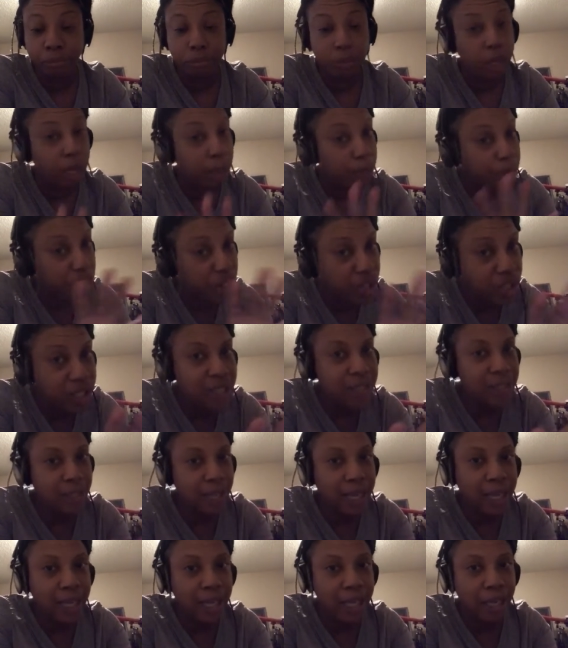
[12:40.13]
I'm
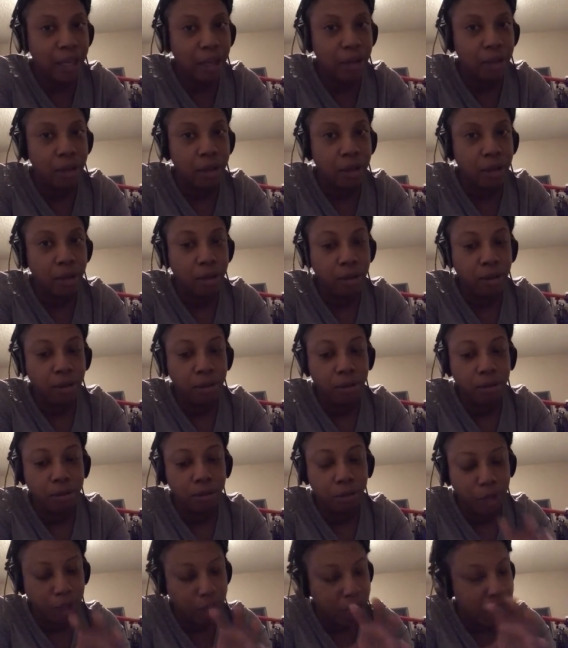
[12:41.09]
just saying.
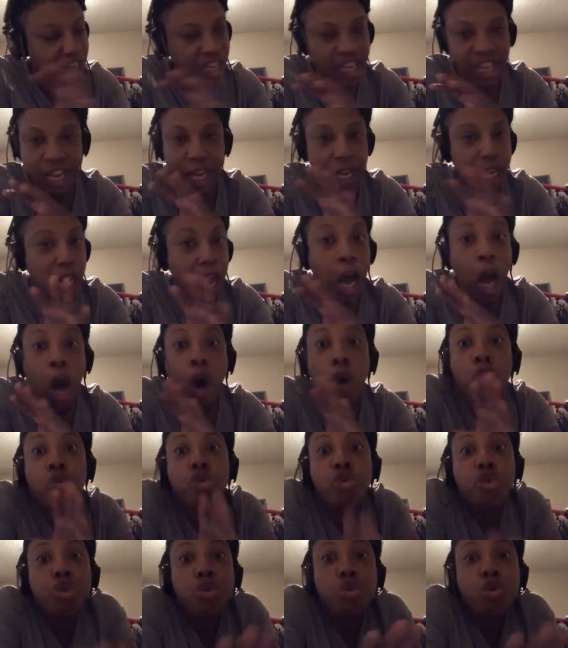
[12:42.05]
And
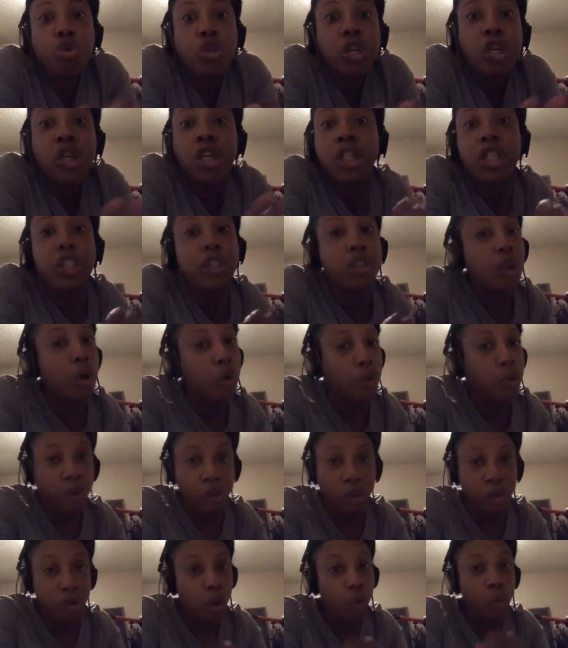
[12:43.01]
all do-gooders
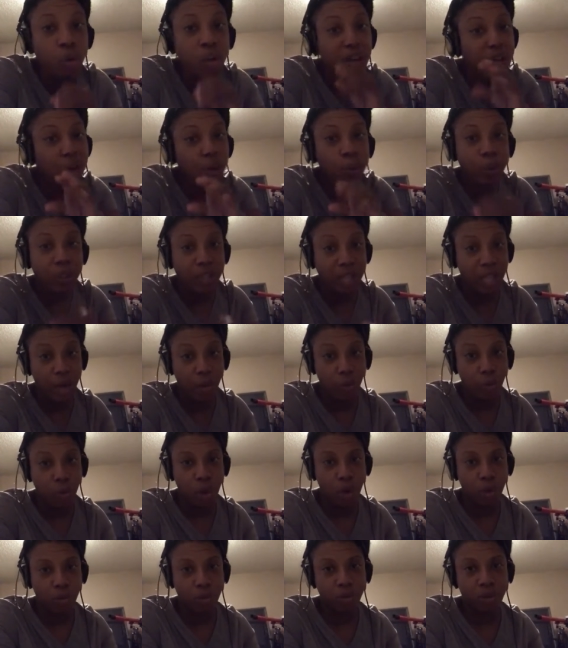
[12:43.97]
don't get what they
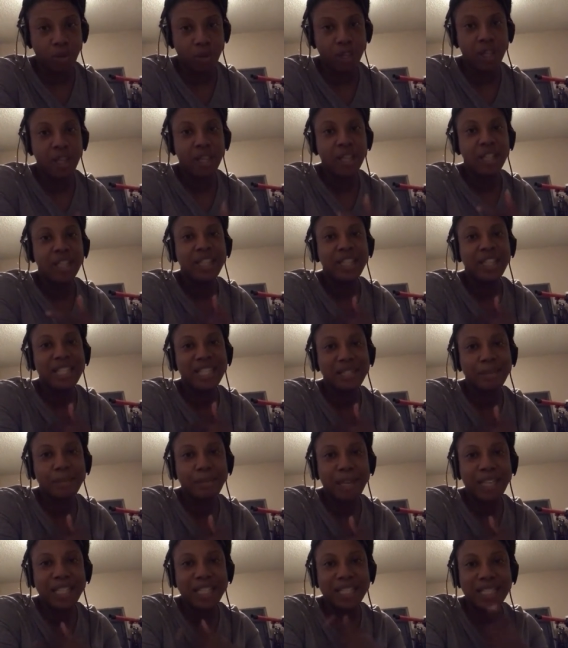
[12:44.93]
want.
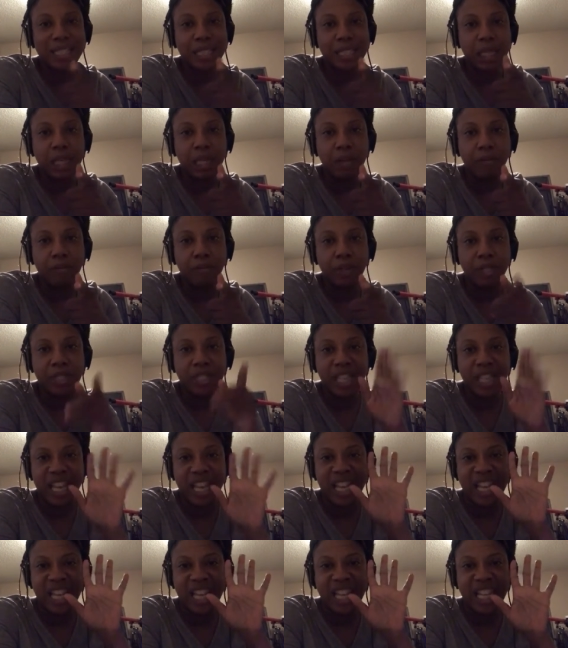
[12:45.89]
This makes the difference.
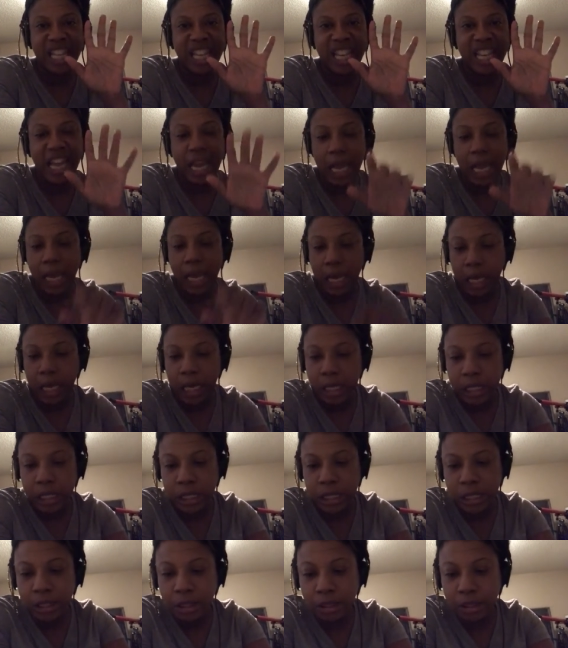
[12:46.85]
And clean
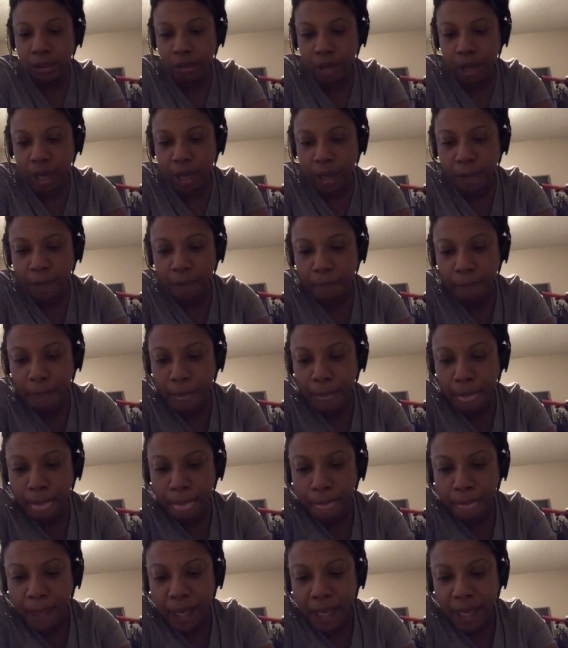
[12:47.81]
hands. Okay?
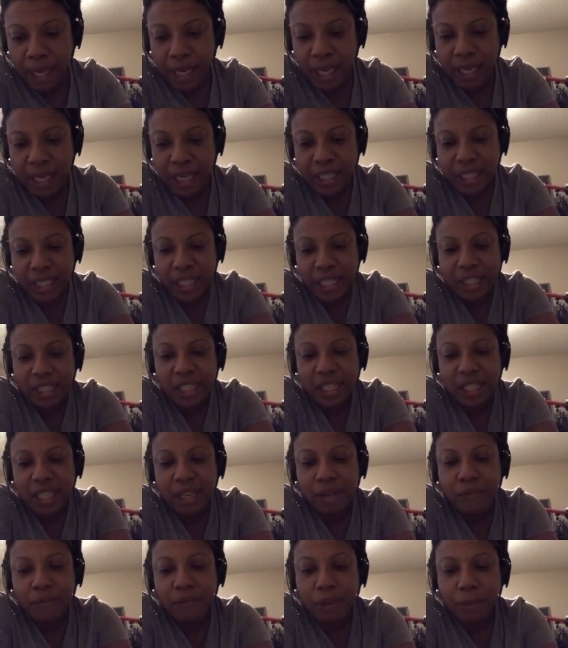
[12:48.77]
And it says,
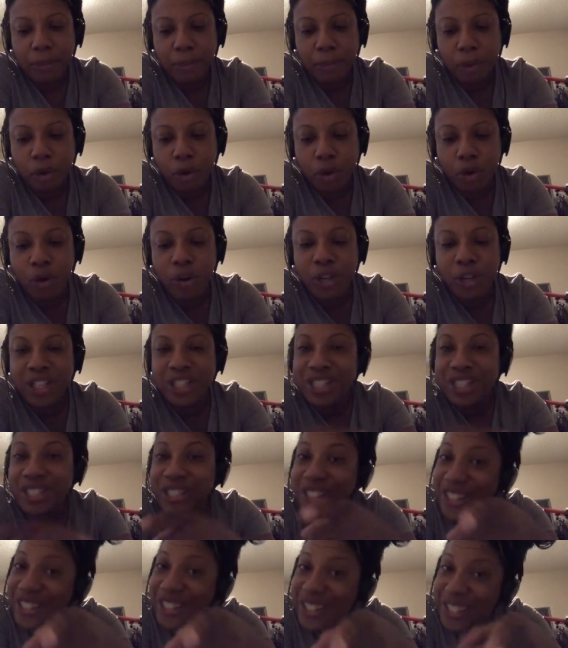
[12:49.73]
give them according
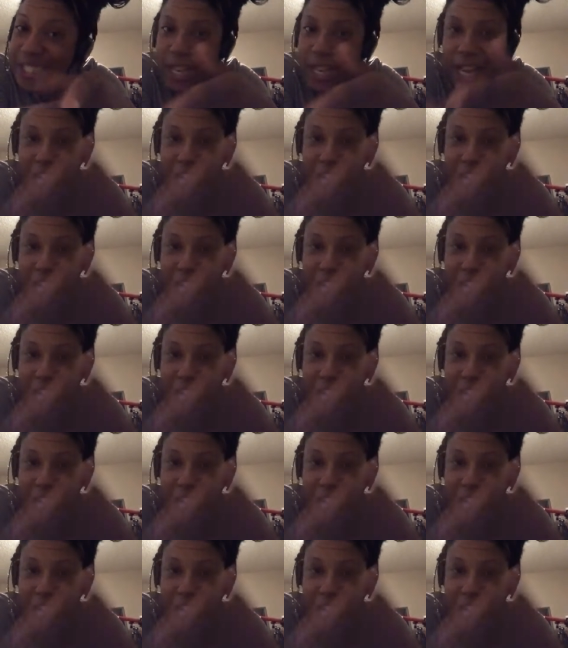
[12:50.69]
to their,